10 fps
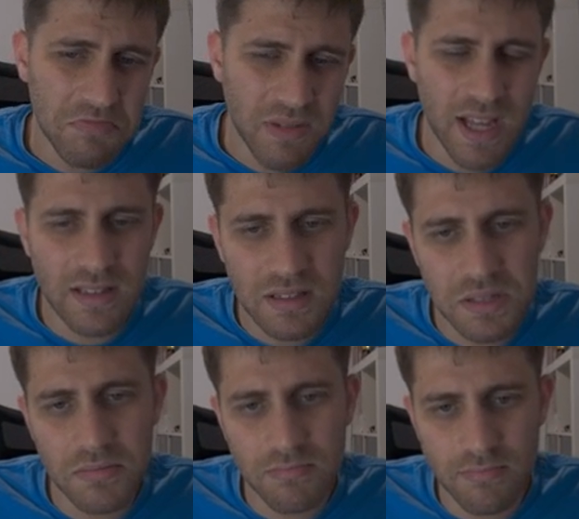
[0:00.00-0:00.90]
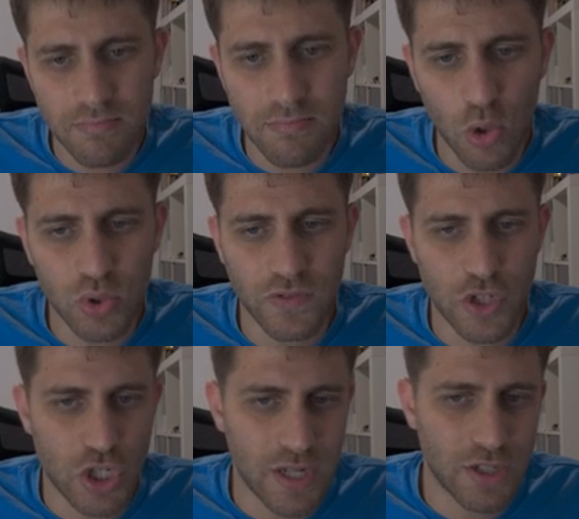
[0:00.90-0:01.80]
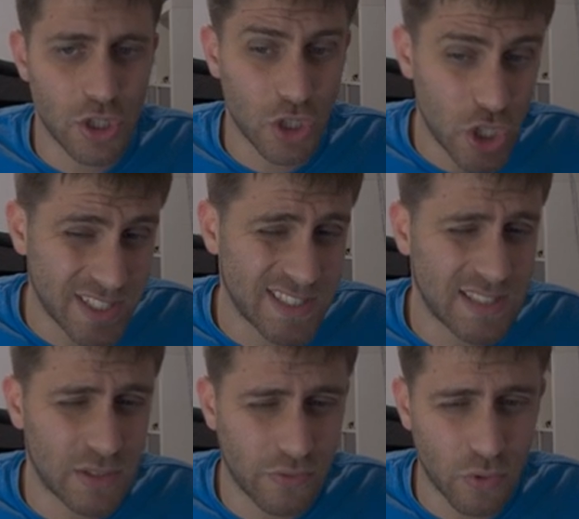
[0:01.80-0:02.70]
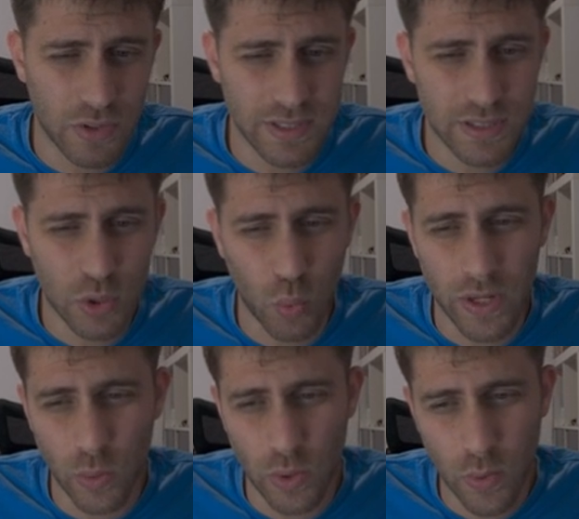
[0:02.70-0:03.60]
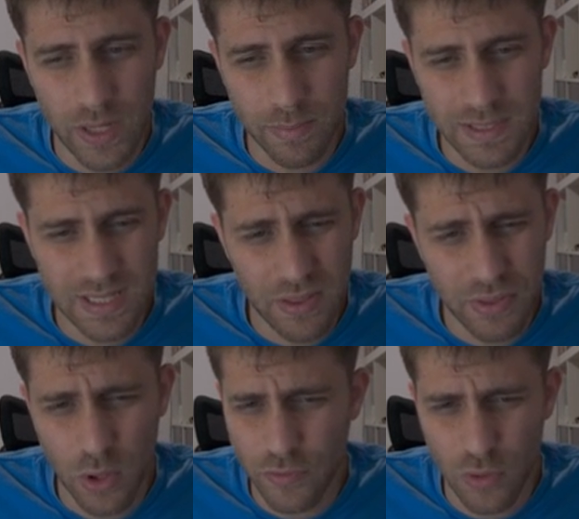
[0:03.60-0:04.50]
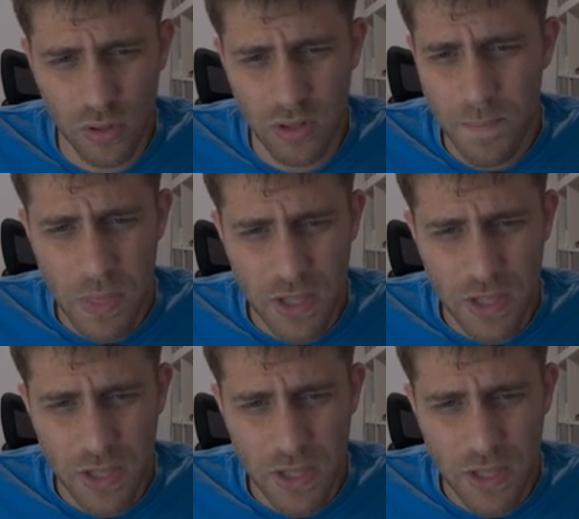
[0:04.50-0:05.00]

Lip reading: and most of the chances, of course, to win with white pieces, I think overall,